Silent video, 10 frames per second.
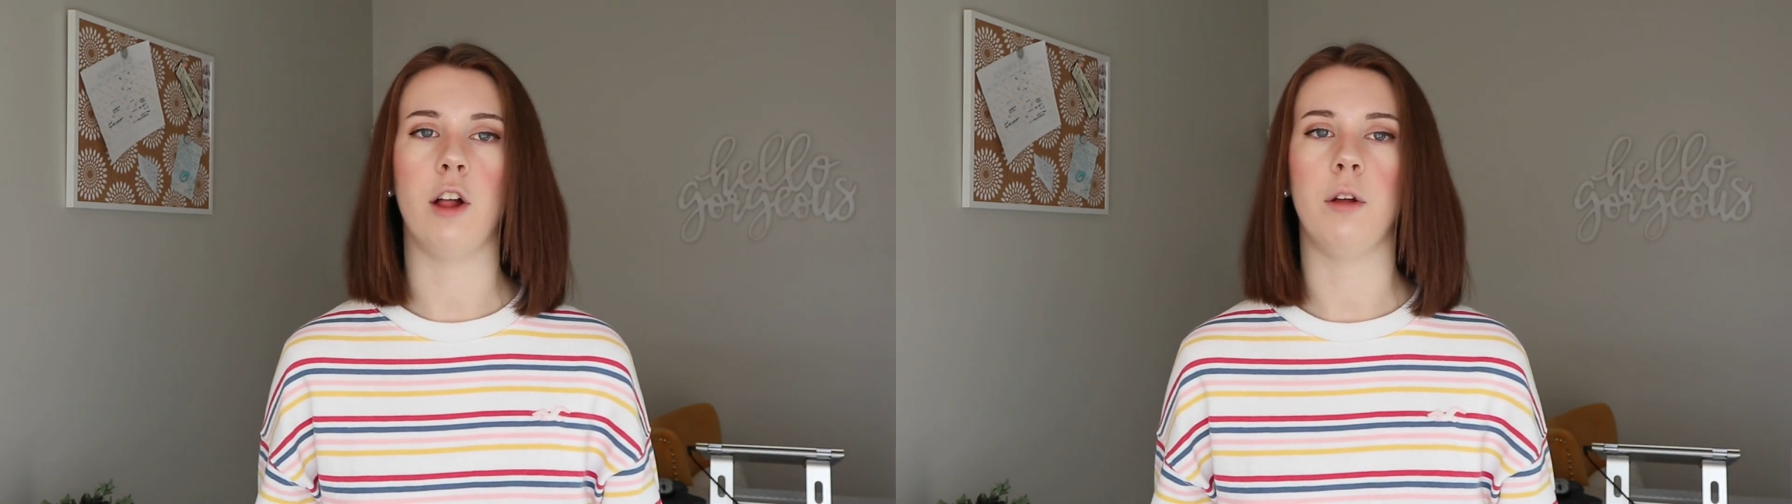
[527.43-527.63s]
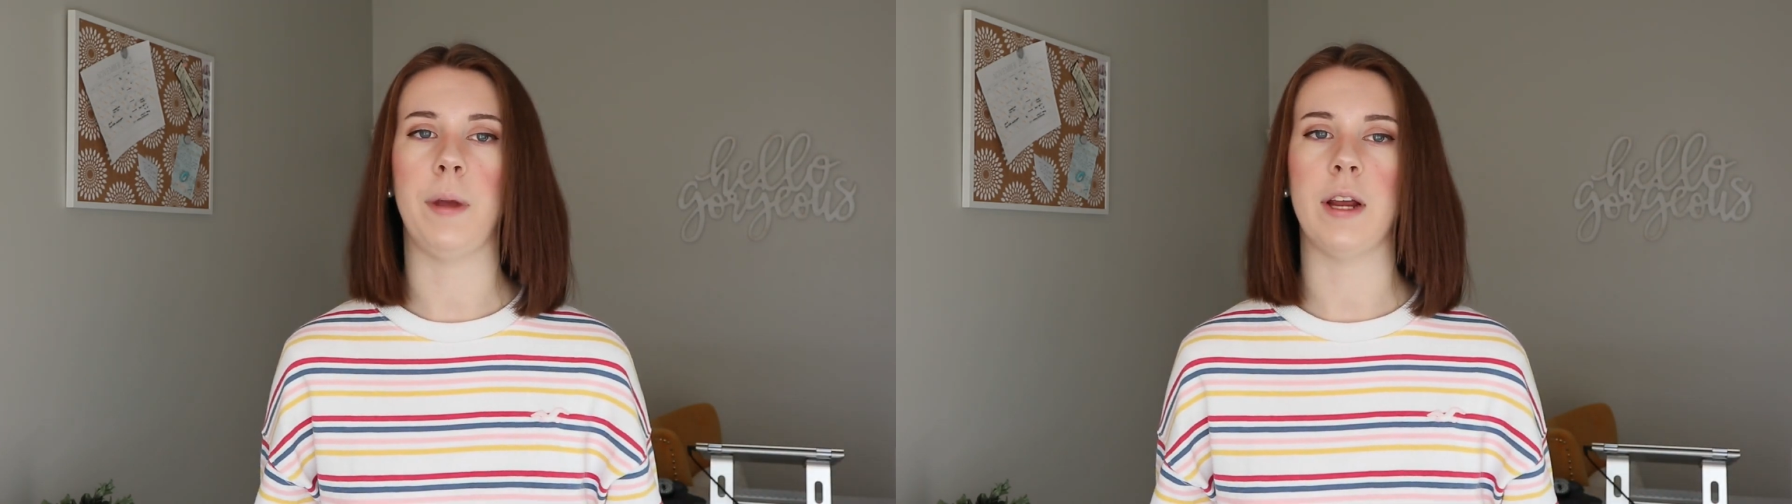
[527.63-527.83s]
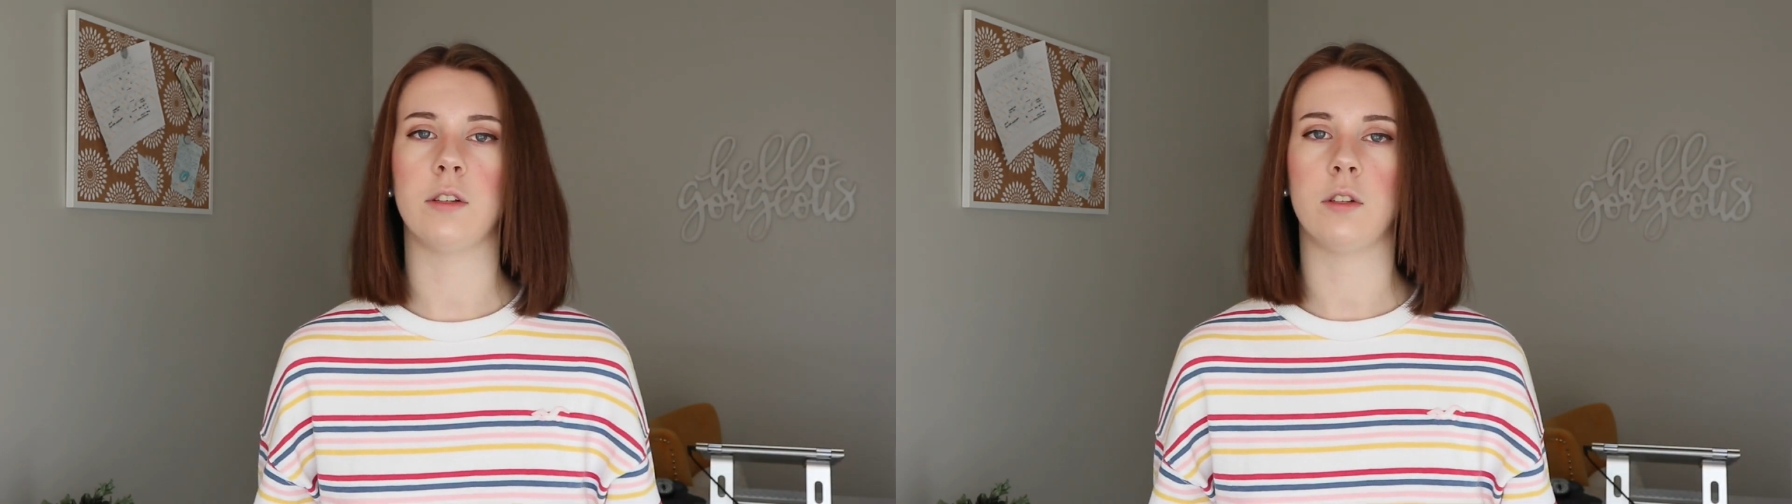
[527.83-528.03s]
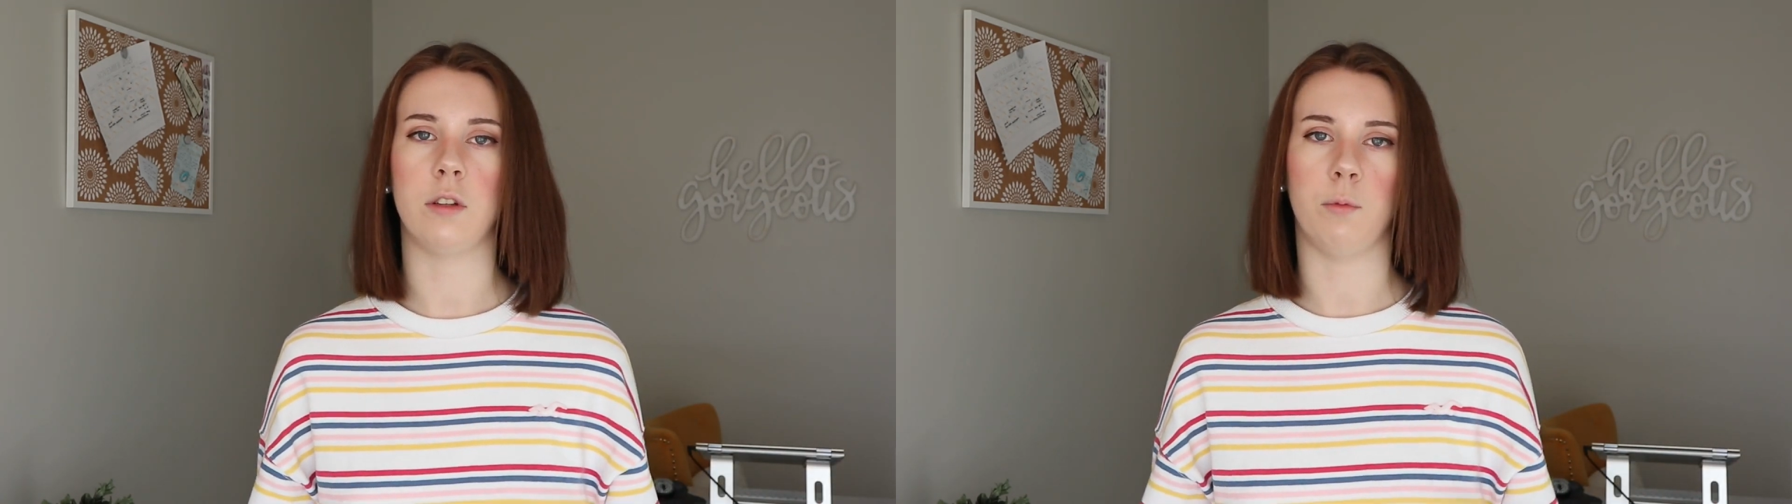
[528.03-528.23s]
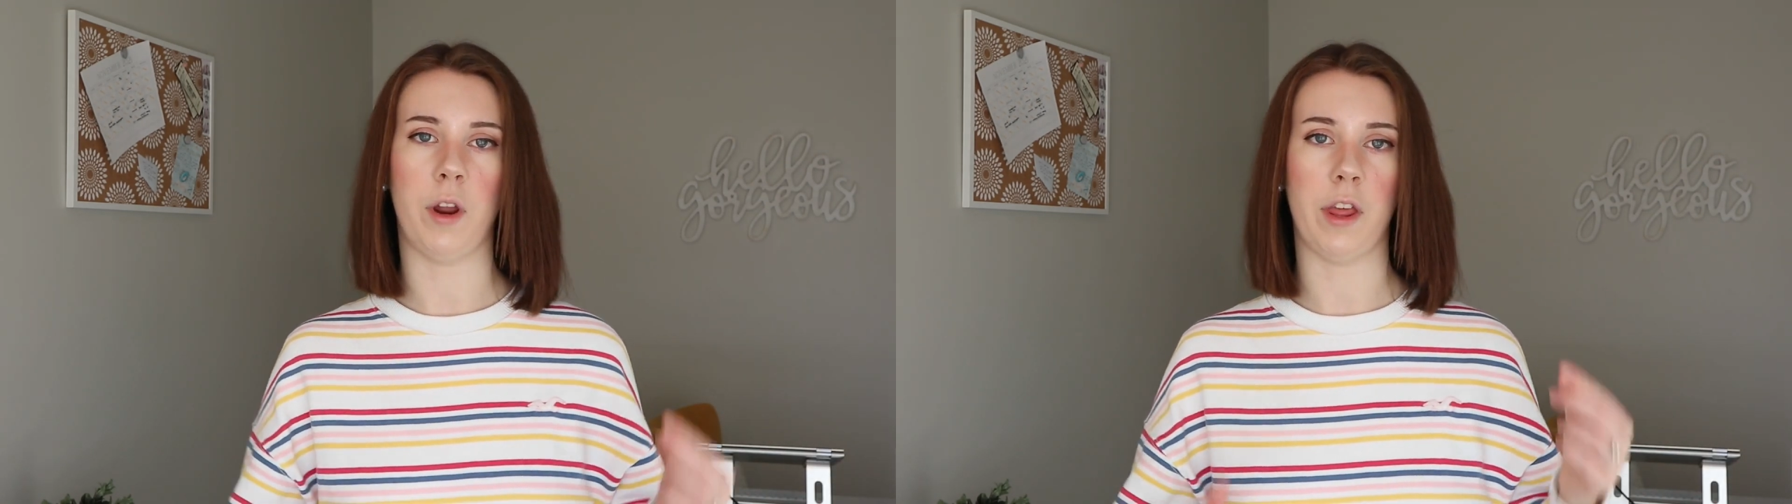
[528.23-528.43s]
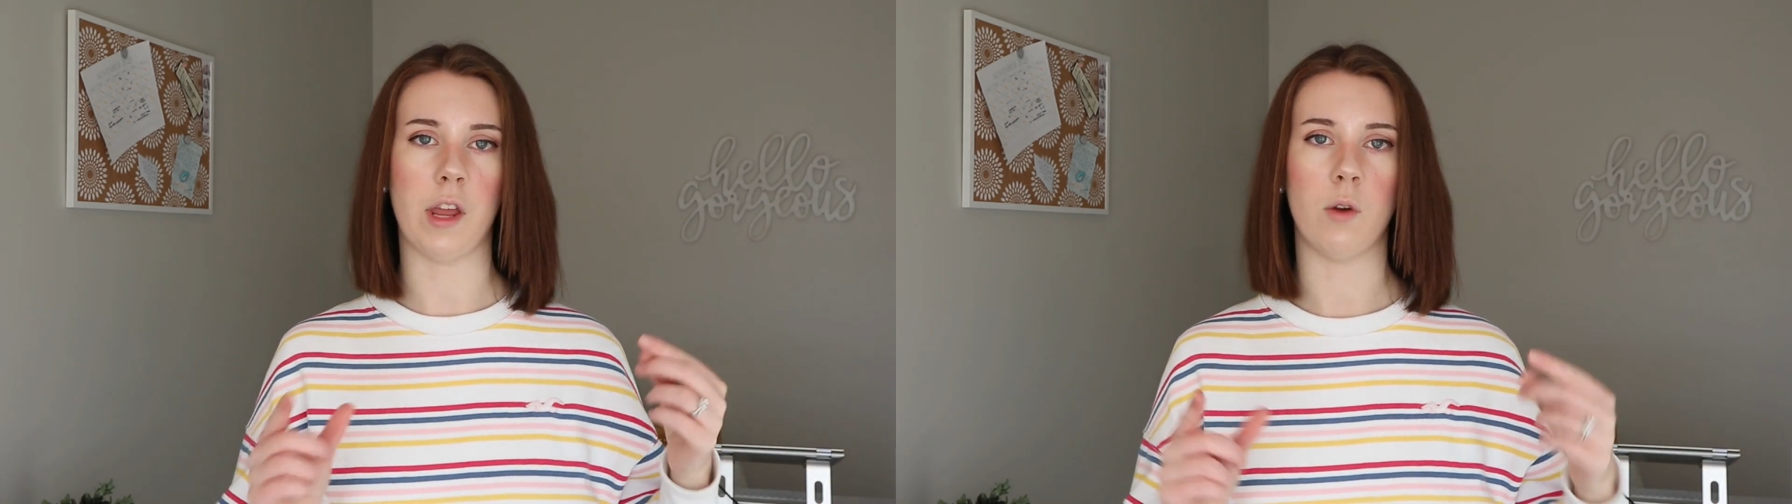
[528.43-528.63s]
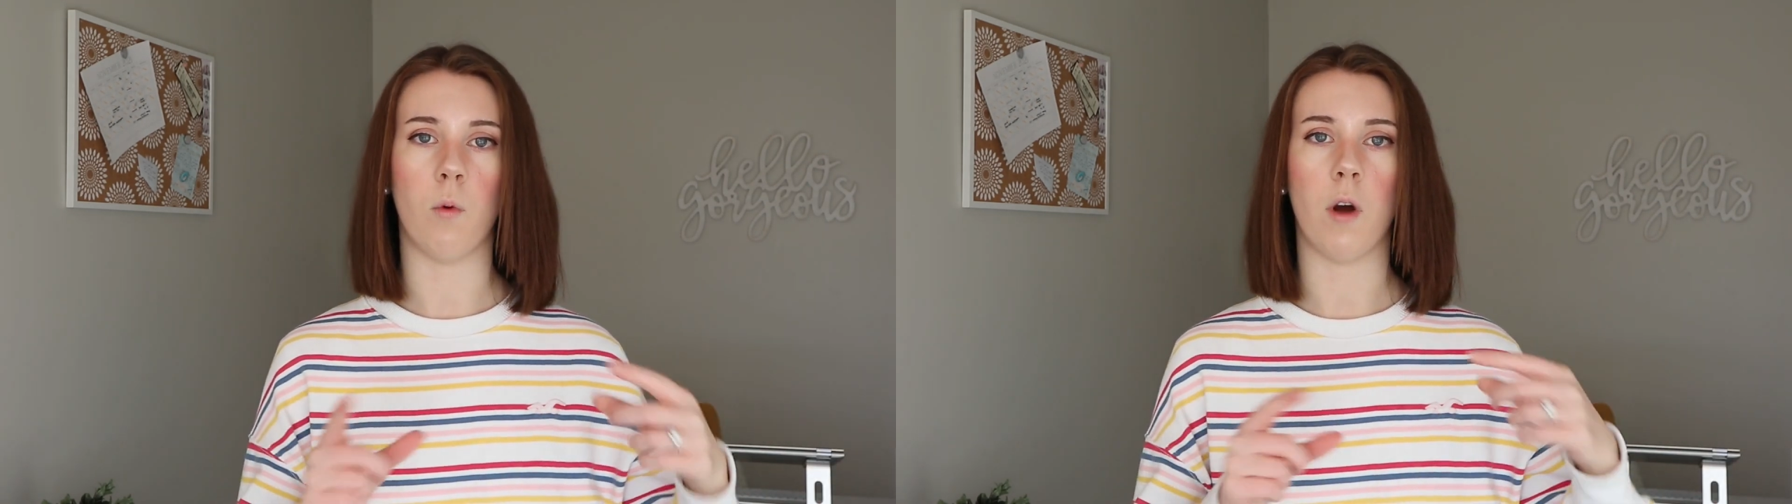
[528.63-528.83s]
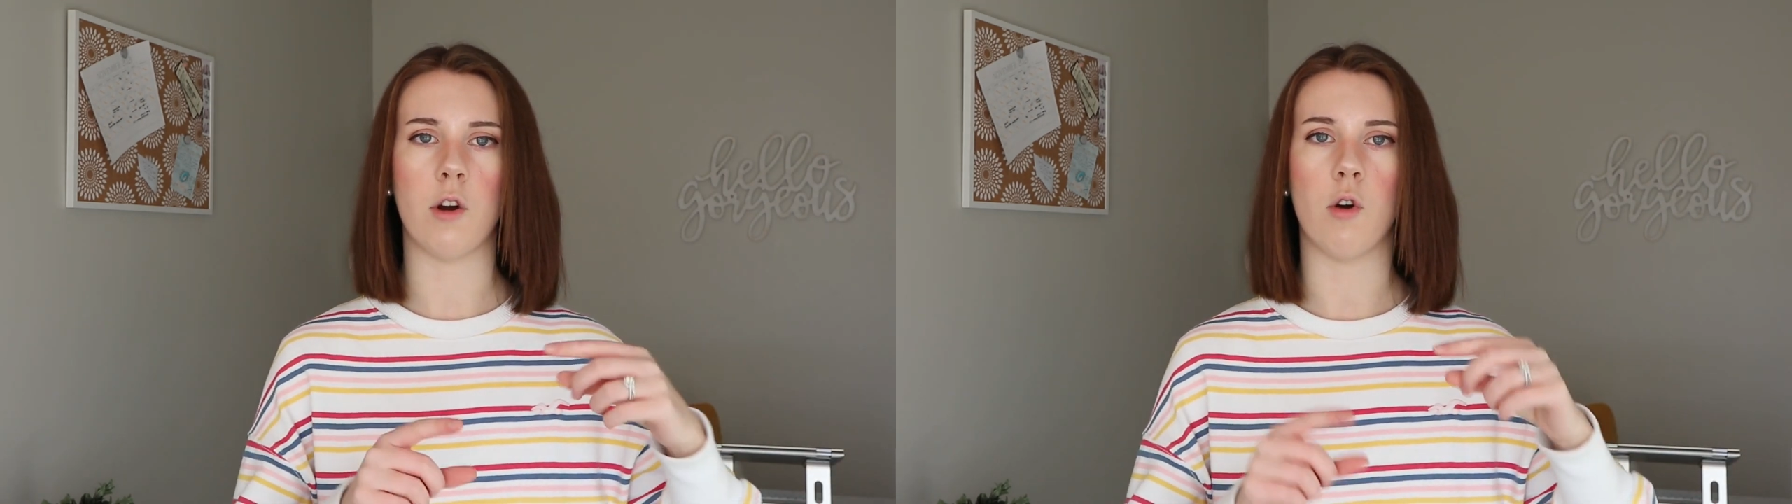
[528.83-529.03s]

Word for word: elements within one